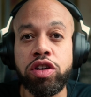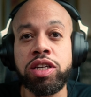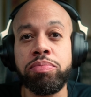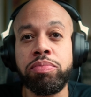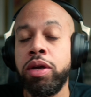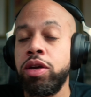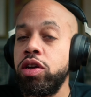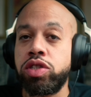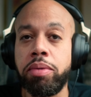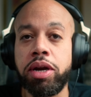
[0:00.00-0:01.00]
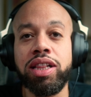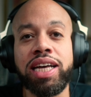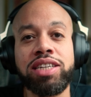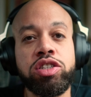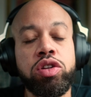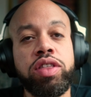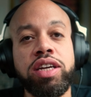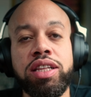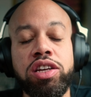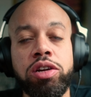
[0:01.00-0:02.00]
or somebody who likes to do
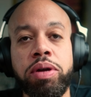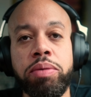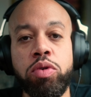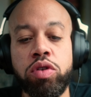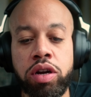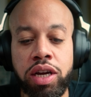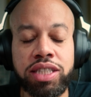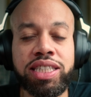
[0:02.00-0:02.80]
things a little bit more